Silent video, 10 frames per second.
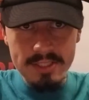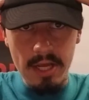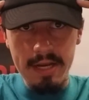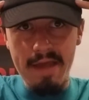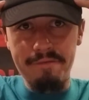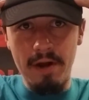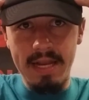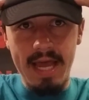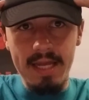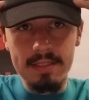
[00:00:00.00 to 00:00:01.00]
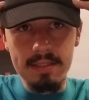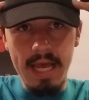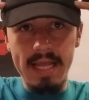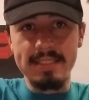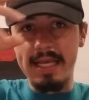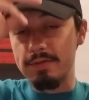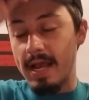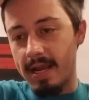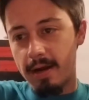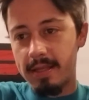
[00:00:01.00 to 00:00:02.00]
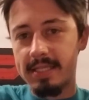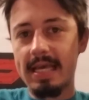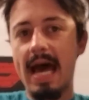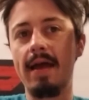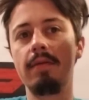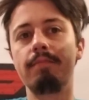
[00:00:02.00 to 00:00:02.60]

Sunday Fun Day, like it says right here on this hat.